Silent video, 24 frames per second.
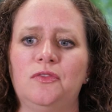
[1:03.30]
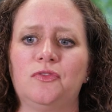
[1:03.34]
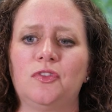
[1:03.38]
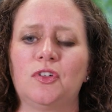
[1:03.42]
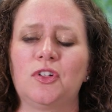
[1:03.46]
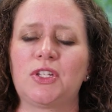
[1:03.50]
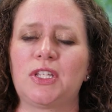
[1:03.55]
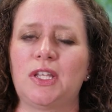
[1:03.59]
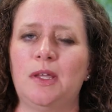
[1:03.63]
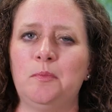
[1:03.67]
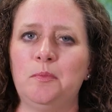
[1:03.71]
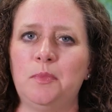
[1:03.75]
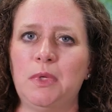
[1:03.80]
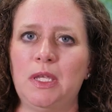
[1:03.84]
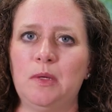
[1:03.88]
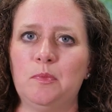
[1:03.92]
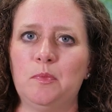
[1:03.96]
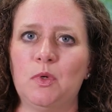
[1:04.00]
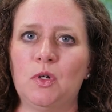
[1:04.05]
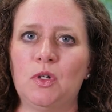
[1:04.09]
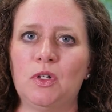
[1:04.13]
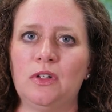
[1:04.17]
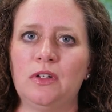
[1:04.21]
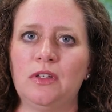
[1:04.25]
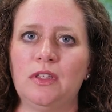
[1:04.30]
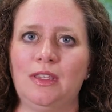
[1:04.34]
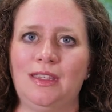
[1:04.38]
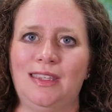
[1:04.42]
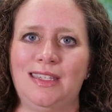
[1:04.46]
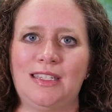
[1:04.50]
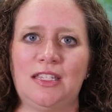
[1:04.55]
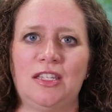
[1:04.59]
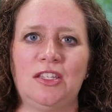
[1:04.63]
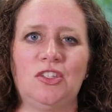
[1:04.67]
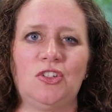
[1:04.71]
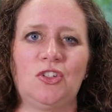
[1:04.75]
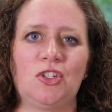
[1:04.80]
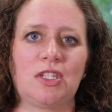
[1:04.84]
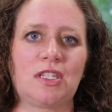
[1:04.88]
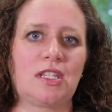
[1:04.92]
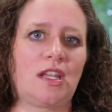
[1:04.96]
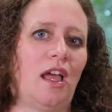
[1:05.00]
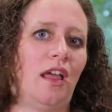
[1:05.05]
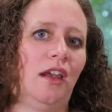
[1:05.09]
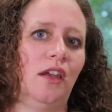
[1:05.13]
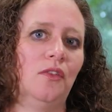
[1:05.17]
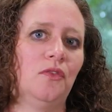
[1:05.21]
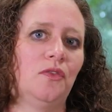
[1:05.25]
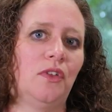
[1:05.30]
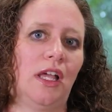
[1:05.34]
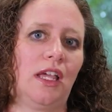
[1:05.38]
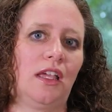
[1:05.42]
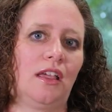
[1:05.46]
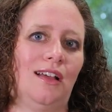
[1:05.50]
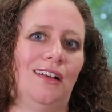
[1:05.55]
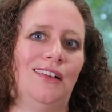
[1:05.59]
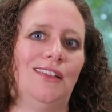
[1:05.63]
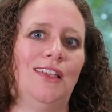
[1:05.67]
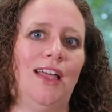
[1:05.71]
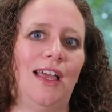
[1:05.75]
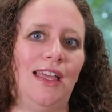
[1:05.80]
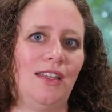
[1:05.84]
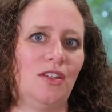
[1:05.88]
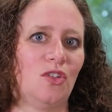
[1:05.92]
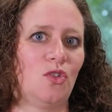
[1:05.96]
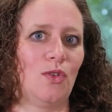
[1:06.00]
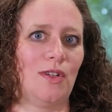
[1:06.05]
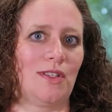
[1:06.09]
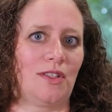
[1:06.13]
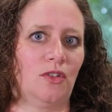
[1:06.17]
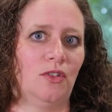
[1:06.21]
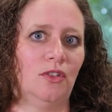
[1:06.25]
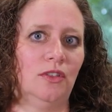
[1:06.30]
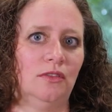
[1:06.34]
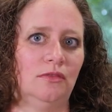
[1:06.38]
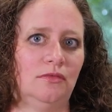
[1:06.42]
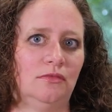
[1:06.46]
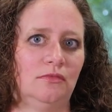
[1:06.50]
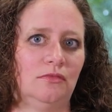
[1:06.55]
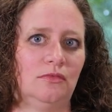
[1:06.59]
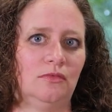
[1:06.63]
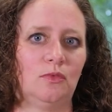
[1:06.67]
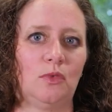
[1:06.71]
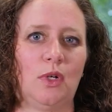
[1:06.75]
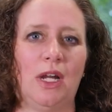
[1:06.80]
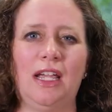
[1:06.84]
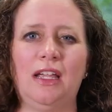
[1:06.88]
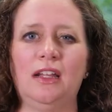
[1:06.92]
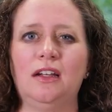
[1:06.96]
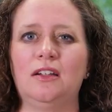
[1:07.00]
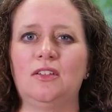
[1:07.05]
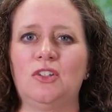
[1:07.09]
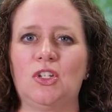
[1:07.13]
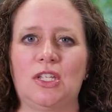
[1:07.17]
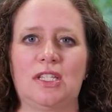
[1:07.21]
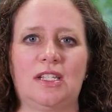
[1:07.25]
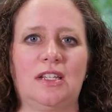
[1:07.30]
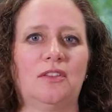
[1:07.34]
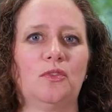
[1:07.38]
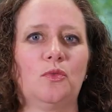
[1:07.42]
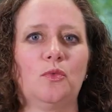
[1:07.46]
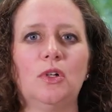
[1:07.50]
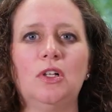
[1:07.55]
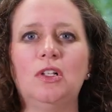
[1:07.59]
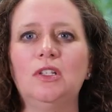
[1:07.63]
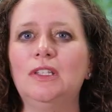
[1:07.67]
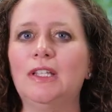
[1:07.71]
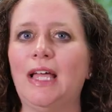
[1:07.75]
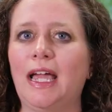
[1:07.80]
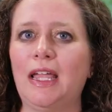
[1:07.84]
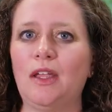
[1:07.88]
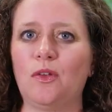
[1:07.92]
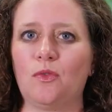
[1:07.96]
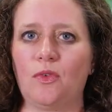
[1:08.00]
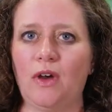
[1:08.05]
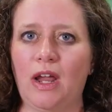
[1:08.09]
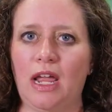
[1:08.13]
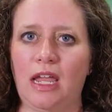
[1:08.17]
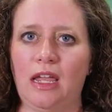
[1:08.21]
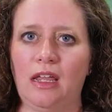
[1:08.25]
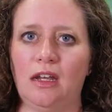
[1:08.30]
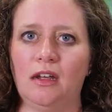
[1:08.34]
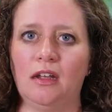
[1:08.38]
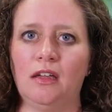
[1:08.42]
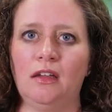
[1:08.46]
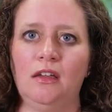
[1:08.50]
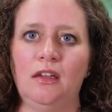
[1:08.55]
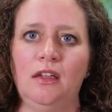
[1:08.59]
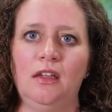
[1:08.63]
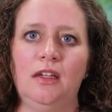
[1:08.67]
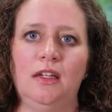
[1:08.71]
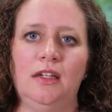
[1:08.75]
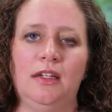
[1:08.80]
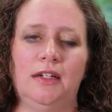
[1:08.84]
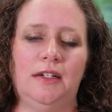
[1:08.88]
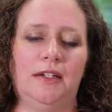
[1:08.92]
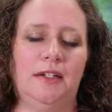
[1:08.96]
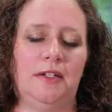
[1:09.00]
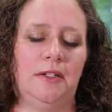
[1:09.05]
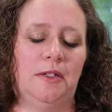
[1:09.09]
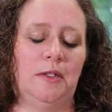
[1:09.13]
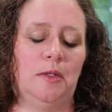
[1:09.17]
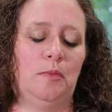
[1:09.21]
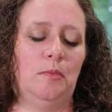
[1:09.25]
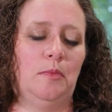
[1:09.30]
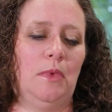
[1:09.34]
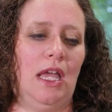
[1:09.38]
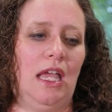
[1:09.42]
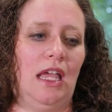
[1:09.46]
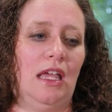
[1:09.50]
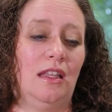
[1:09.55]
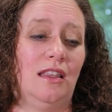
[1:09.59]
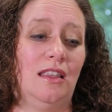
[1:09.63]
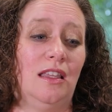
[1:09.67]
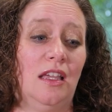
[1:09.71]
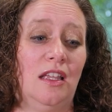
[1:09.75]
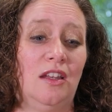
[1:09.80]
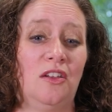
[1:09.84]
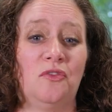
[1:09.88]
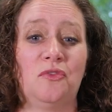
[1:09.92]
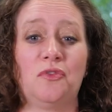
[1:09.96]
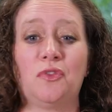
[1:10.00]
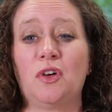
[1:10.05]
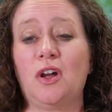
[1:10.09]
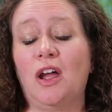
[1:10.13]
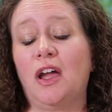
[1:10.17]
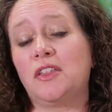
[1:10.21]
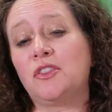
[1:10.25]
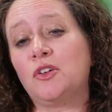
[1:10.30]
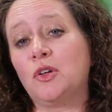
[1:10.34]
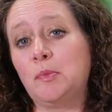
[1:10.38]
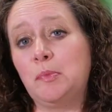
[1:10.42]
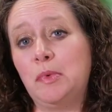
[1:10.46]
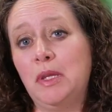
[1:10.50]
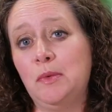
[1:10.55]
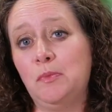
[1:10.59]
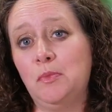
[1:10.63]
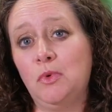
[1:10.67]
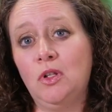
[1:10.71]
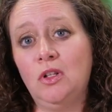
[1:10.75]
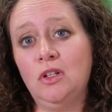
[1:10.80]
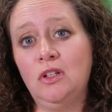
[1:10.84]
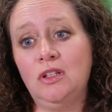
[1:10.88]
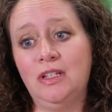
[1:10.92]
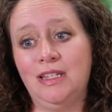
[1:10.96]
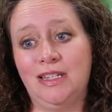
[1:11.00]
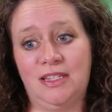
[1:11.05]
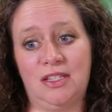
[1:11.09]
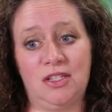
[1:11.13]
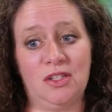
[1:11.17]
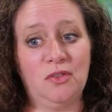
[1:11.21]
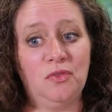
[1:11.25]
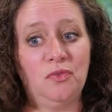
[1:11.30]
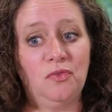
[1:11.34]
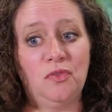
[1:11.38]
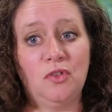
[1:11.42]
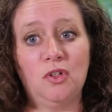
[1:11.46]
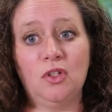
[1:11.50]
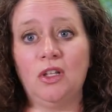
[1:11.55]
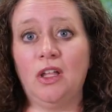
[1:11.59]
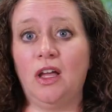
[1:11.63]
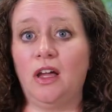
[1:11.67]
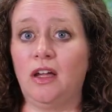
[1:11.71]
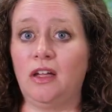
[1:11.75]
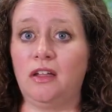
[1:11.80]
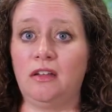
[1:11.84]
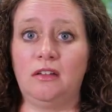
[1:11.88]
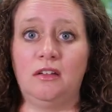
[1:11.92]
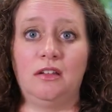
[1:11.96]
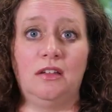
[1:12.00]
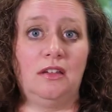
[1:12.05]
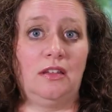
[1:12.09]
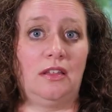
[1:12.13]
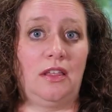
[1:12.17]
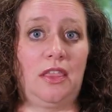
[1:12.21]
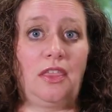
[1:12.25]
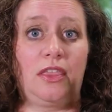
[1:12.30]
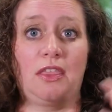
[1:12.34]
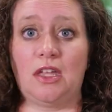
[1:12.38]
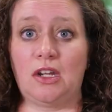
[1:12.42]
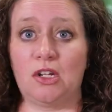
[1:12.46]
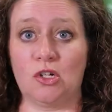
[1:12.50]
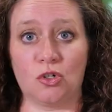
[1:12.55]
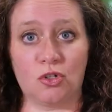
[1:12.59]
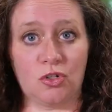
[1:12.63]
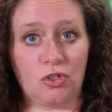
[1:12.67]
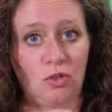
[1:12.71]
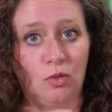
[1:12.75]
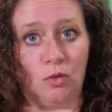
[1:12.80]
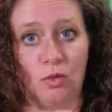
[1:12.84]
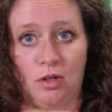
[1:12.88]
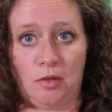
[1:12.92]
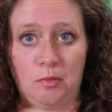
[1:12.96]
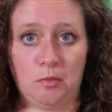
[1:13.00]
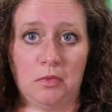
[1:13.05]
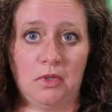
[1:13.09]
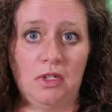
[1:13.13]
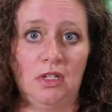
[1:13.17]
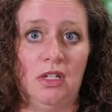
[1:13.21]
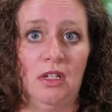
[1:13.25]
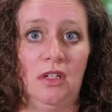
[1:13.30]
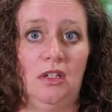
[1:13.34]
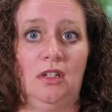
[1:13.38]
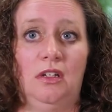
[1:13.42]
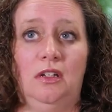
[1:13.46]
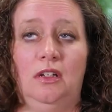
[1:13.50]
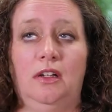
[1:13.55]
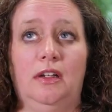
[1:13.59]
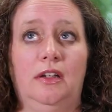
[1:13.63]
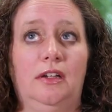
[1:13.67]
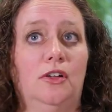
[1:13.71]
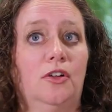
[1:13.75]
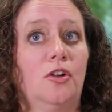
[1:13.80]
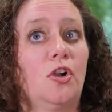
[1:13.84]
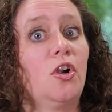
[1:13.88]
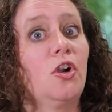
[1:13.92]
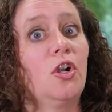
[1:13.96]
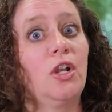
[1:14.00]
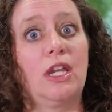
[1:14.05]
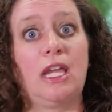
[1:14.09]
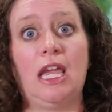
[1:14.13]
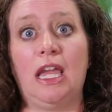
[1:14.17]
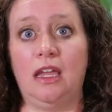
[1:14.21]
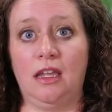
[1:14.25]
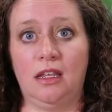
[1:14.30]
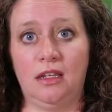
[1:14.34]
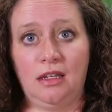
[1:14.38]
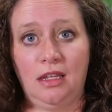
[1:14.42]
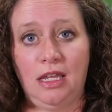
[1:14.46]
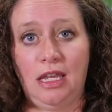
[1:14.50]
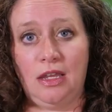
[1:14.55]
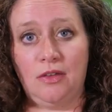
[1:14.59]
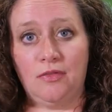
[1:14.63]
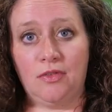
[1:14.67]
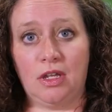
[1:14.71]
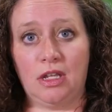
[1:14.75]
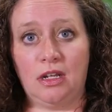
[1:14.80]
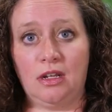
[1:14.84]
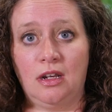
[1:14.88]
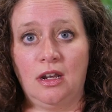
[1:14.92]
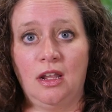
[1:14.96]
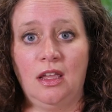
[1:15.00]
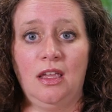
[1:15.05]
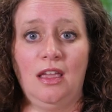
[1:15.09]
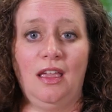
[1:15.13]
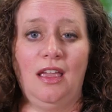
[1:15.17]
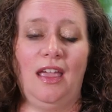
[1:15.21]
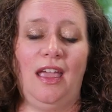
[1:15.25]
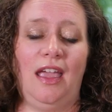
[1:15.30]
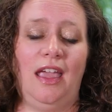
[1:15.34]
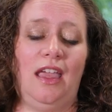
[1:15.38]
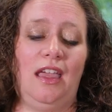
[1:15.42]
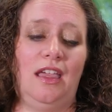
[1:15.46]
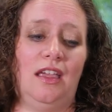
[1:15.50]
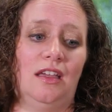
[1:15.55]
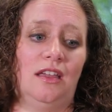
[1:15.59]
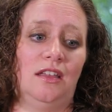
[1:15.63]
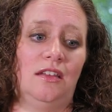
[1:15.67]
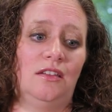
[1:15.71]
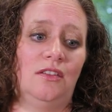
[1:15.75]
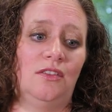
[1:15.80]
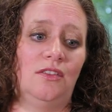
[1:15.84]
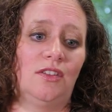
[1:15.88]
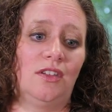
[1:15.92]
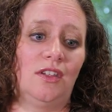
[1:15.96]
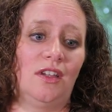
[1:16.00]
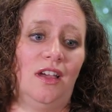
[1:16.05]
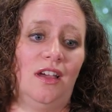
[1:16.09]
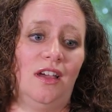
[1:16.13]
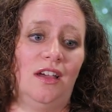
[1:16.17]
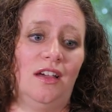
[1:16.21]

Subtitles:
for some people, this is just kind of like a light drizzle, right? And just a real light rain. And then for other people, it's a full-on thunderstorm, hurricane even. And